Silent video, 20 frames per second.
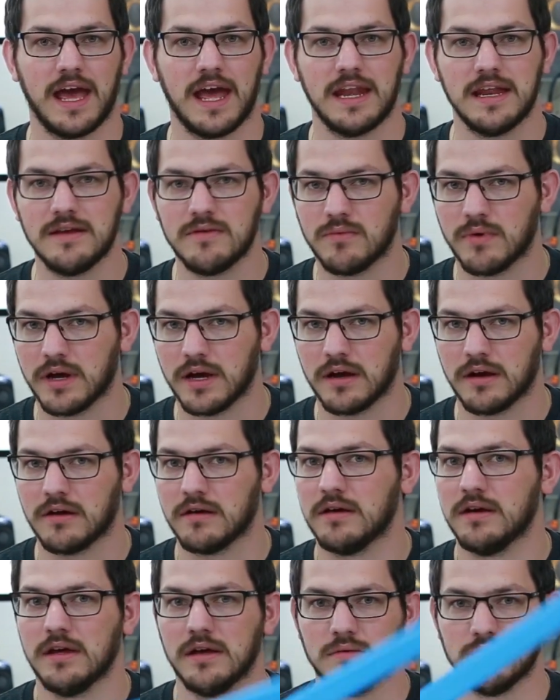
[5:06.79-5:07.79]

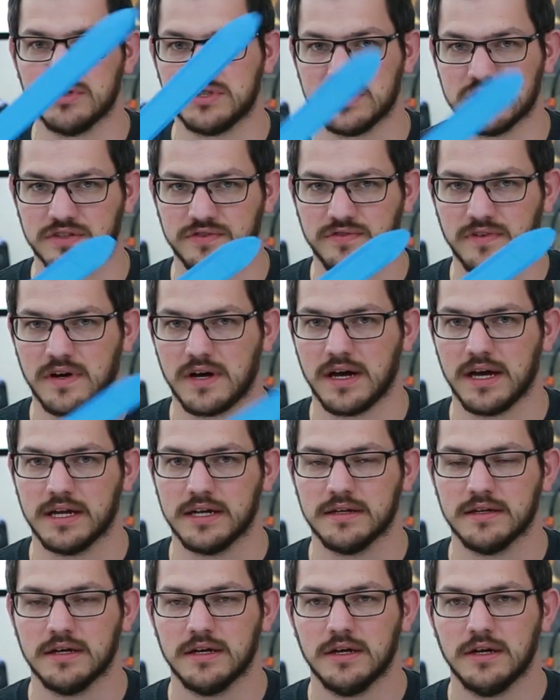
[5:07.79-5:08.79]
anywhere, it was just
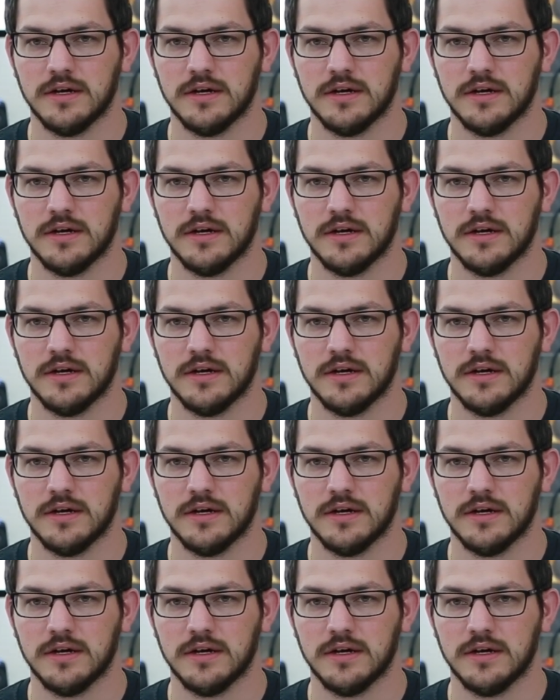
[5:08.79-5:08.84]
fine.